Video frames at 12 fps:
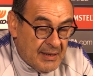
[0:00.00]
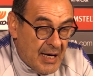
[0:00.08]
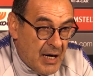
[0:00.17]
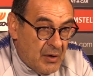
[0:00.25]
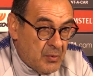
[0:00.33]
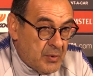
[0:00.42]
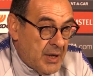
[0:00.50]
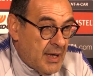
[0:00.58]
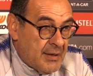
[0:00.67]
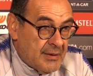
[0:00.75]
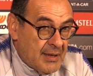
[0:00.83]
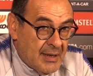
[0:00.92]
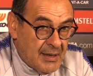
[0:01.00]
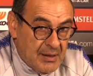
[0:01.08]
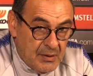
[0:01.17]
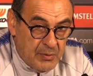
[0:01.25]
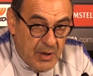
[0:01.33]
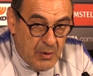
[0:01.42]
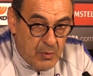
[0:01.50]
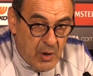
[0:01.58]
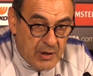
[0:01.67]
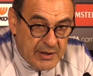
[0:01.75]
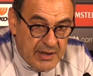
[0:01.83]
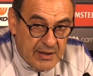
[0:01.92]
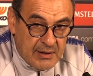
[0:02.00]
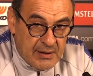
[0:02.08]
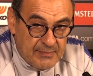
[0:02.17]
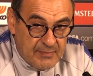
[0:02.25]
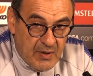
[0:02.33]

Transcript: now we are uh, we are working.